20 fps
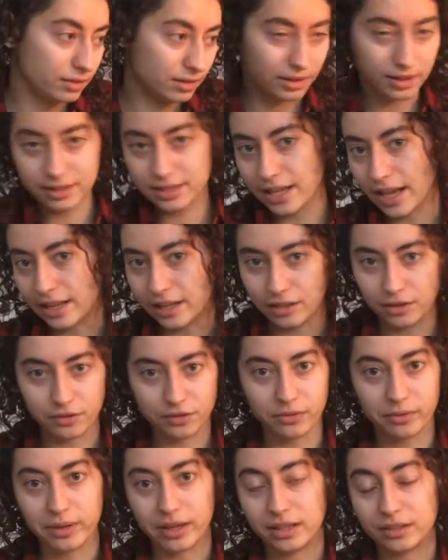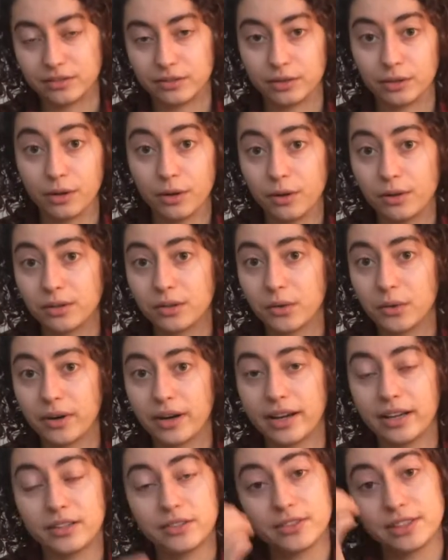The Tenant of Wildfell Hall
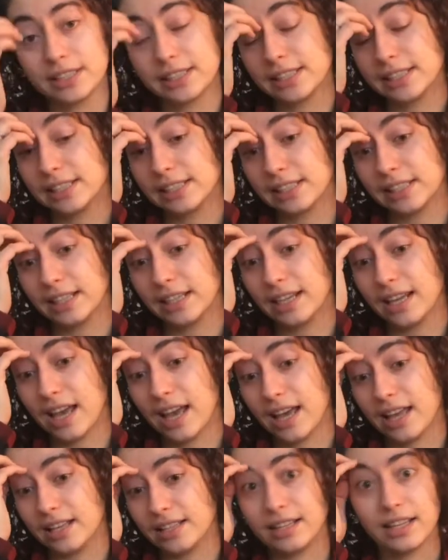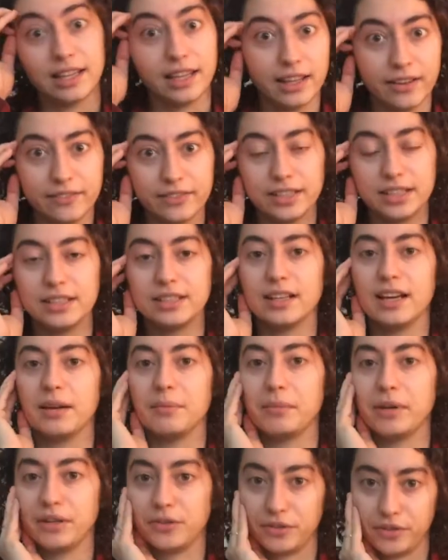quite recently and I loved it. I
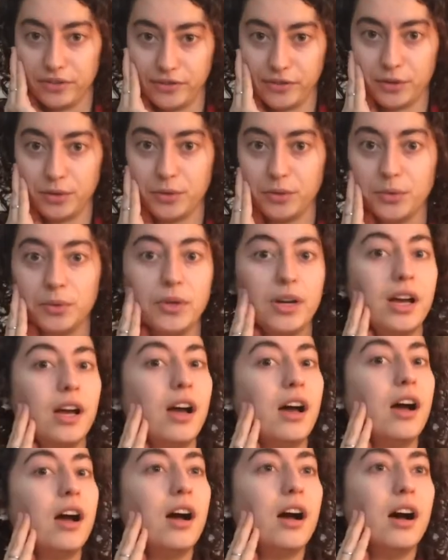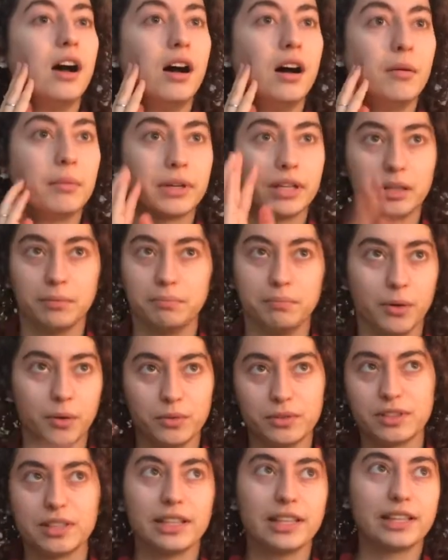made a review. I'm gonna
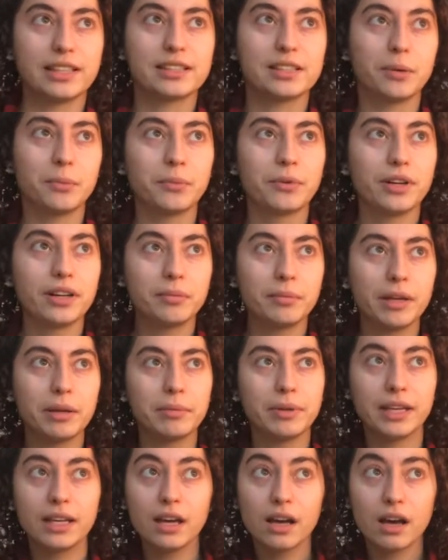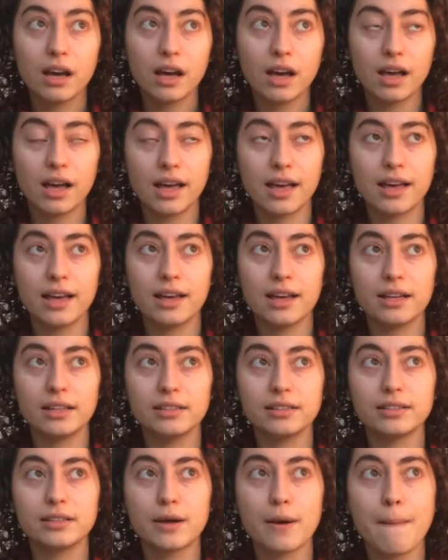post a link somewhere maybe.
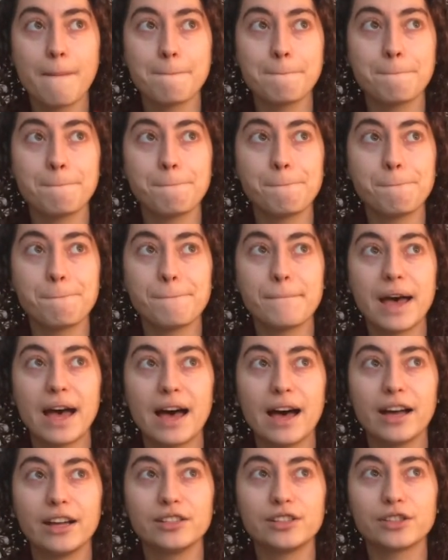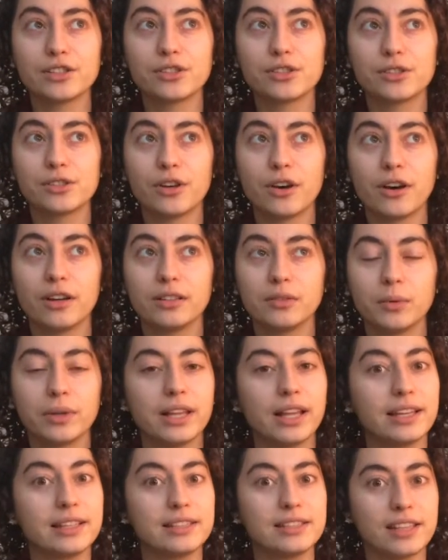And I just thought, well,
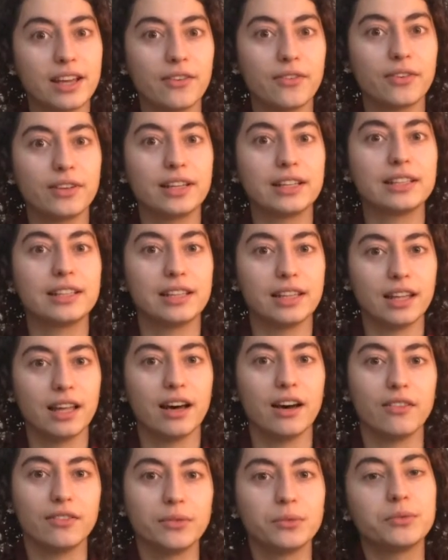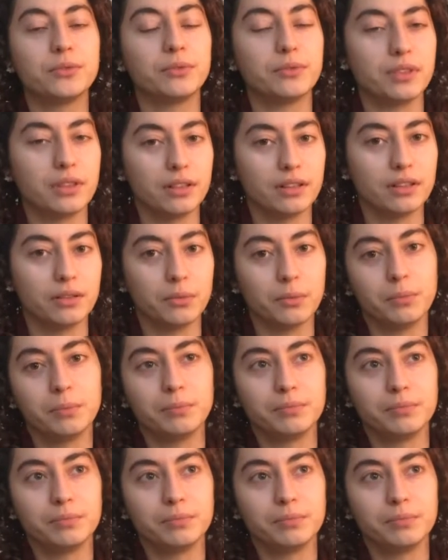I definitely loved The